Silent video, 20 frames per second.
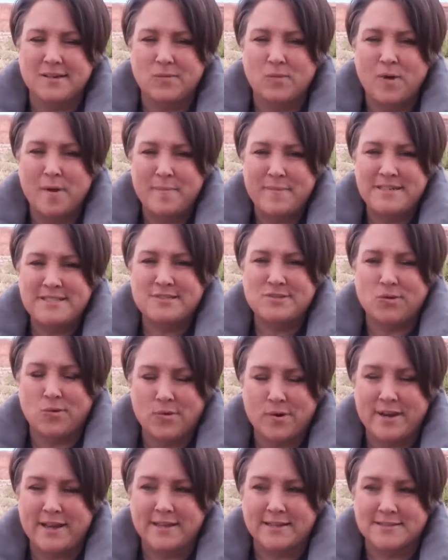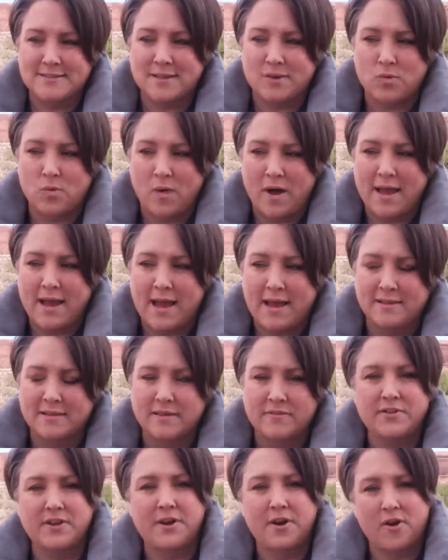what my story is, like why I
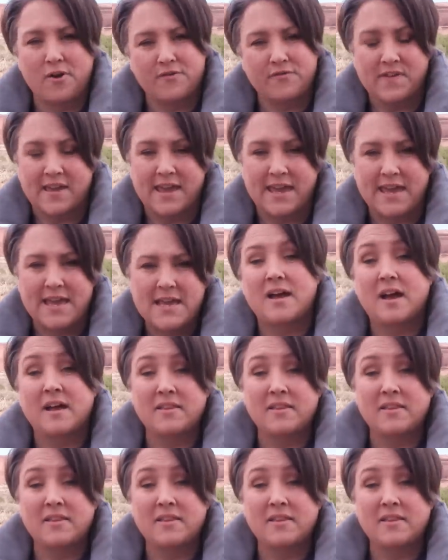live in an RV.